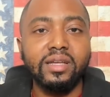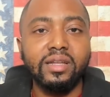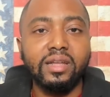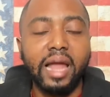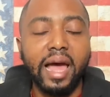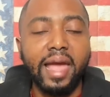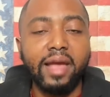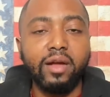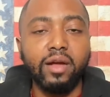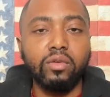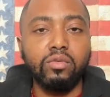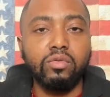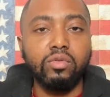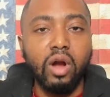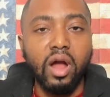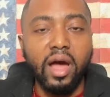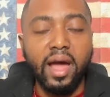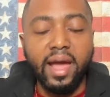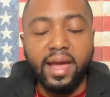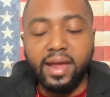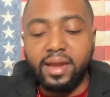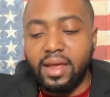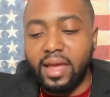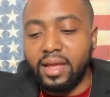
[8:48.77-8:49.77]
like
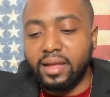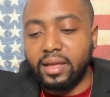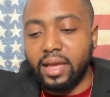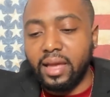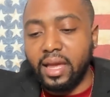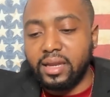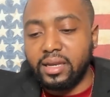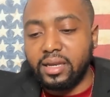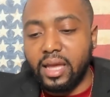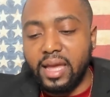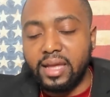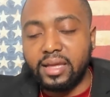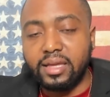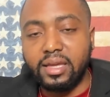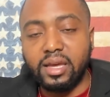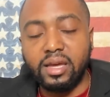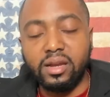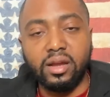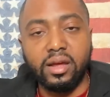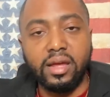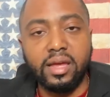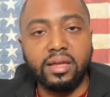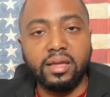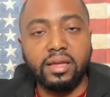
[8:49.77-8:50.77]
run and, and, and
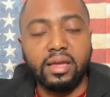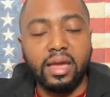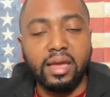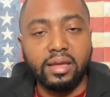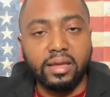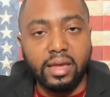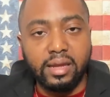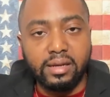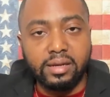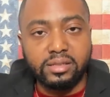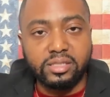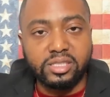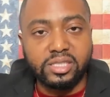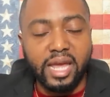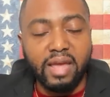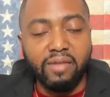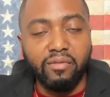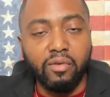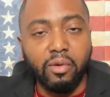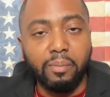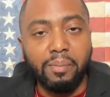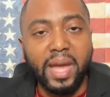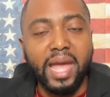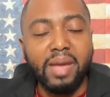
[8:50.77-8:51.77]
get a and, and
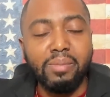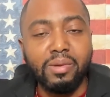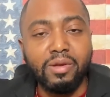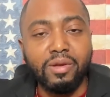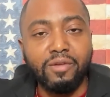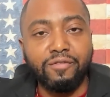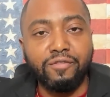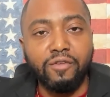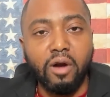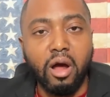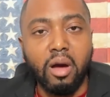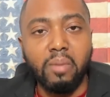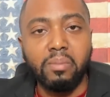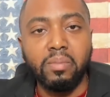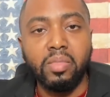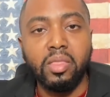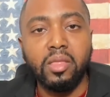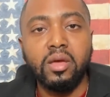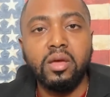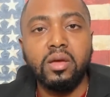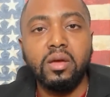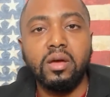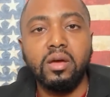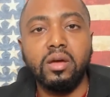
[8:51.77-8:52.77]
save a baby from
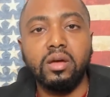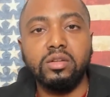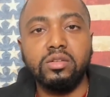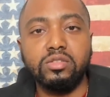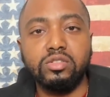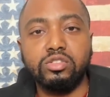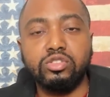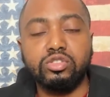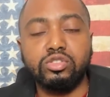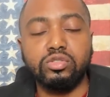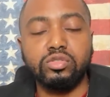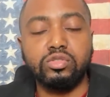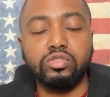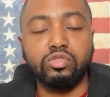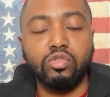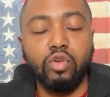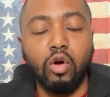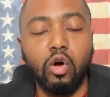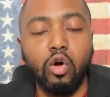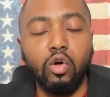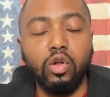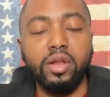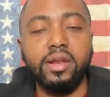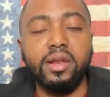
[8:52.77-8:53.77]

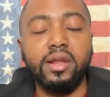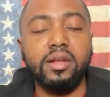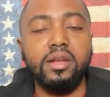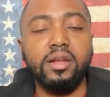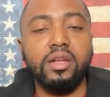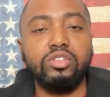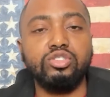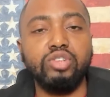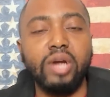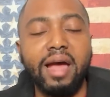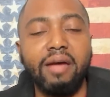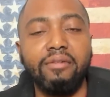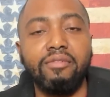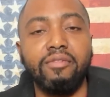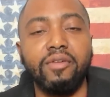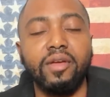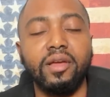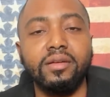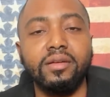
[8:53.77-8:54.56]
scrolling in the traffic.